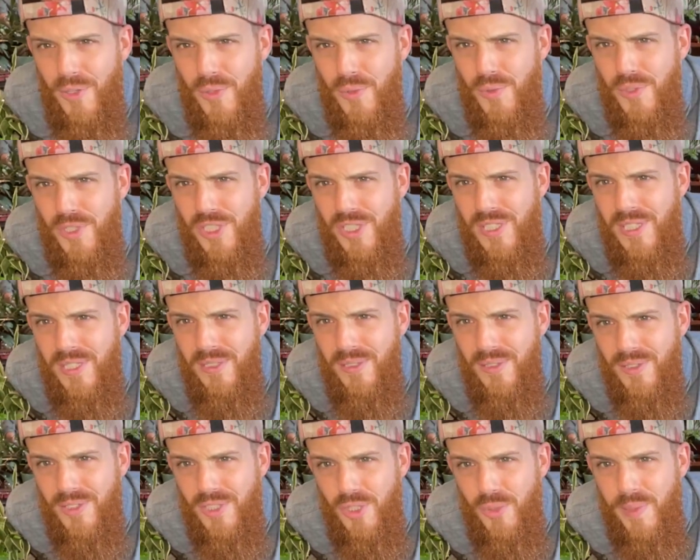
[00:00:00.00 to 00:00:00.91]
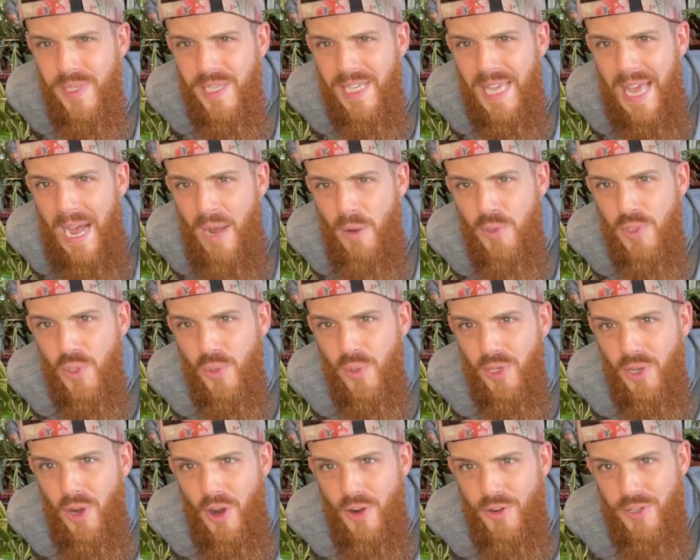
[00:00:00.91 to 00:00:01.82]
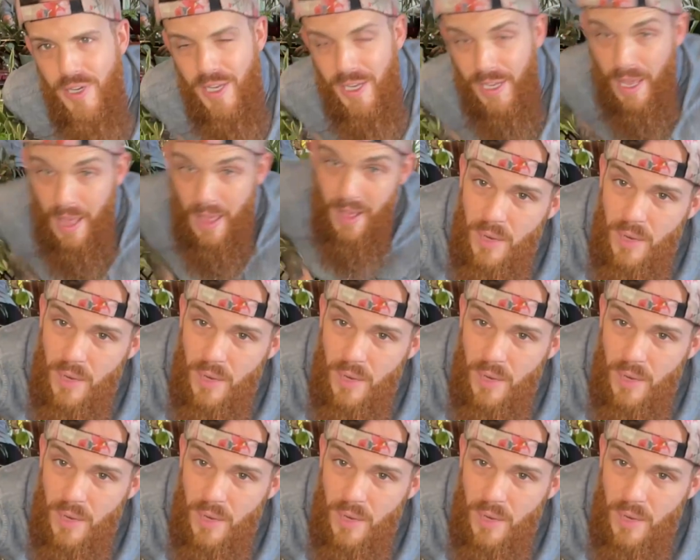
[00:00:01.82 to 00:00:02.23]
you still doing outdoor gardening?